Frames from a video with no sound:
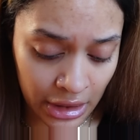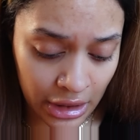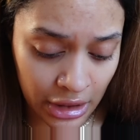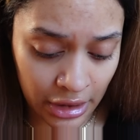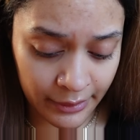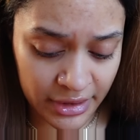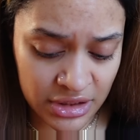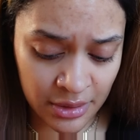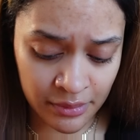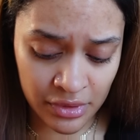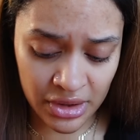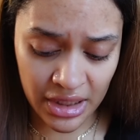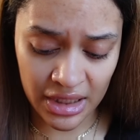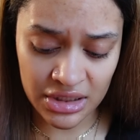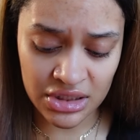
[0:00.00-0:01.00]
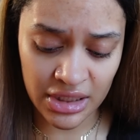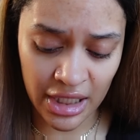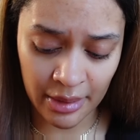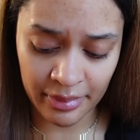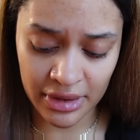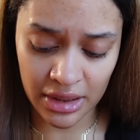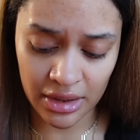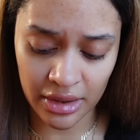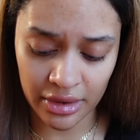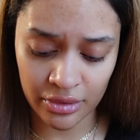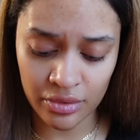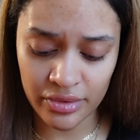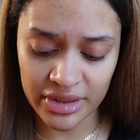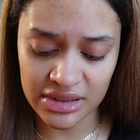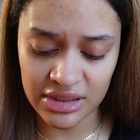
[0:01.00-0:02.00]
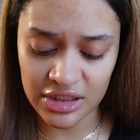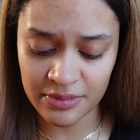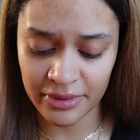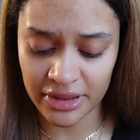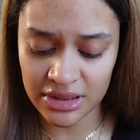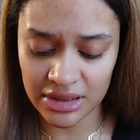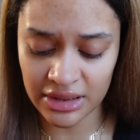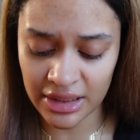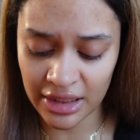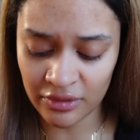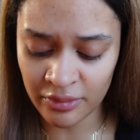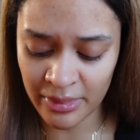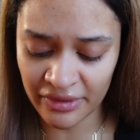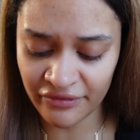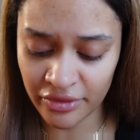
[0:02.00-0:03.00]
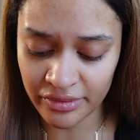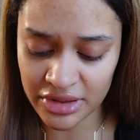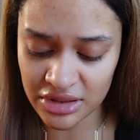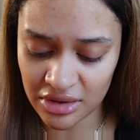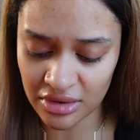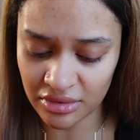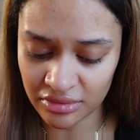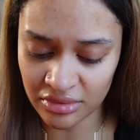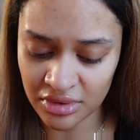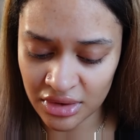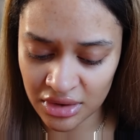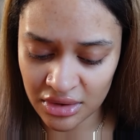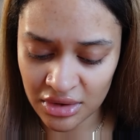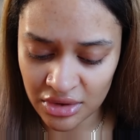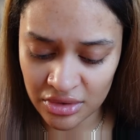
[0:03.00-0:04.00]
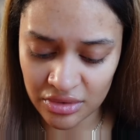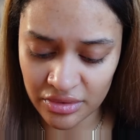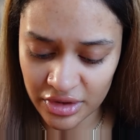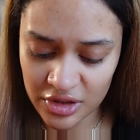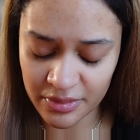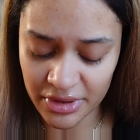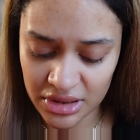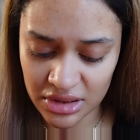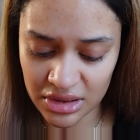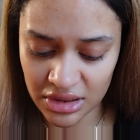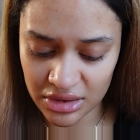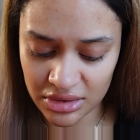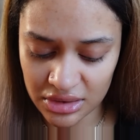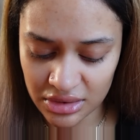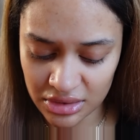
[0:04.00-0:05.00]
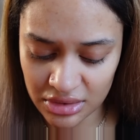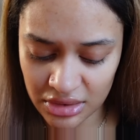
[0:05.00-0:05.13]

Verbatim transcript: Um, it's communication happening here. Who is this person? How will my viewers know who this person is?